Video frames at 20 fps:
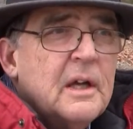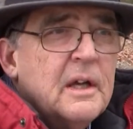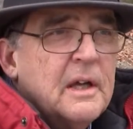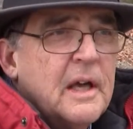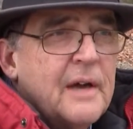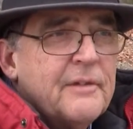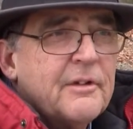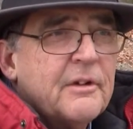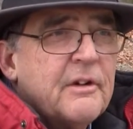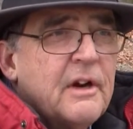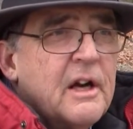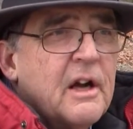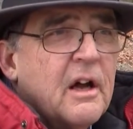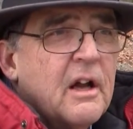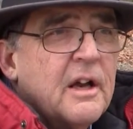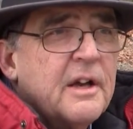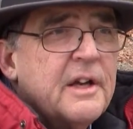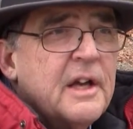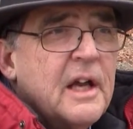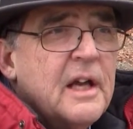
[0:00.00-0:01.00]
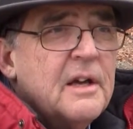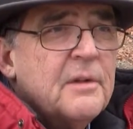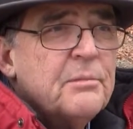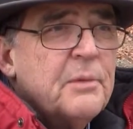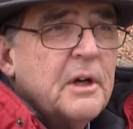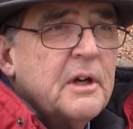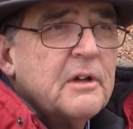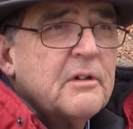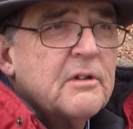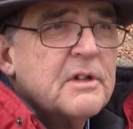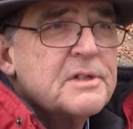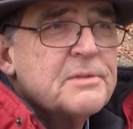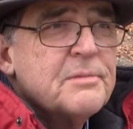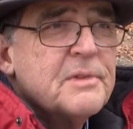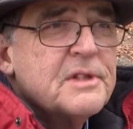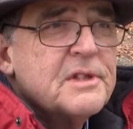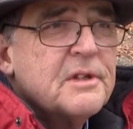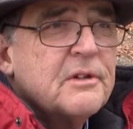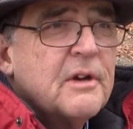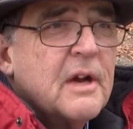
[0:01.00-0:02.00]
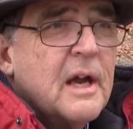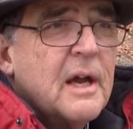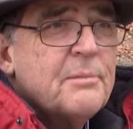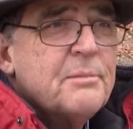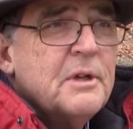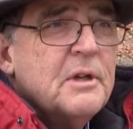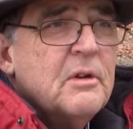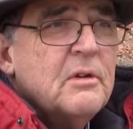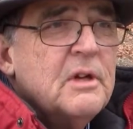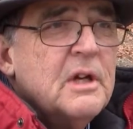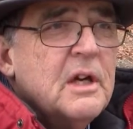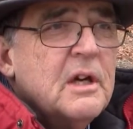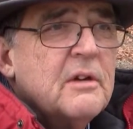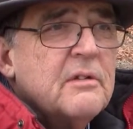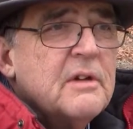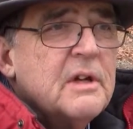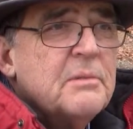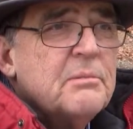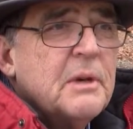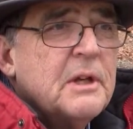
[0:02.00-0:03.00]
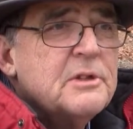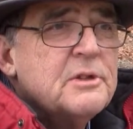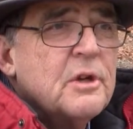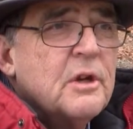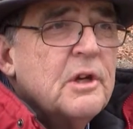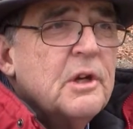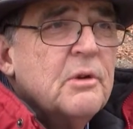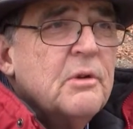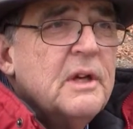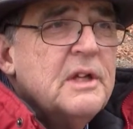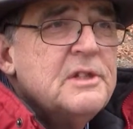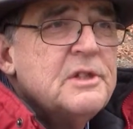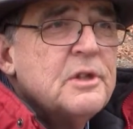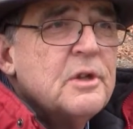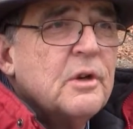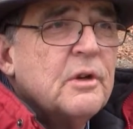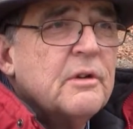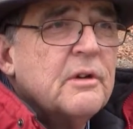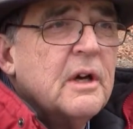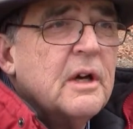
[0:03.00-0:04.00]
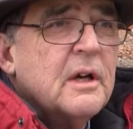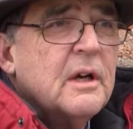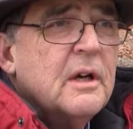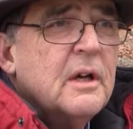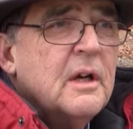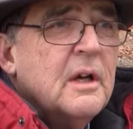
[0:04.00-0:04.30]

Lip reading: have a great holiday, and Merry Christmas, and Happy New Year. And make sure you eat your